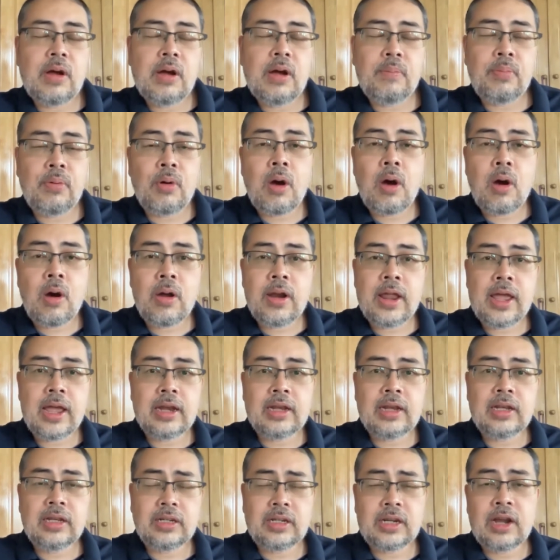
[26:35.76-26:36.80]
broad
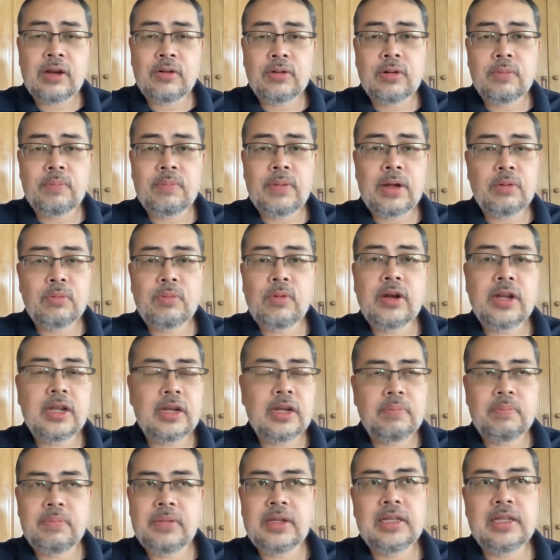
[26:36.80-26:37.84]
and general, but what
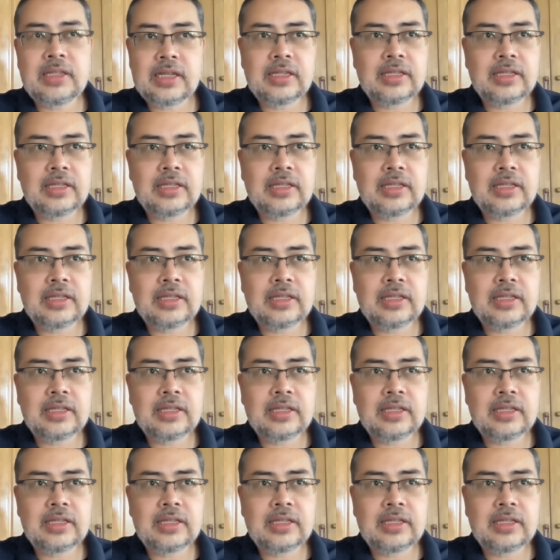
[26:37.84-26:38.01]
it means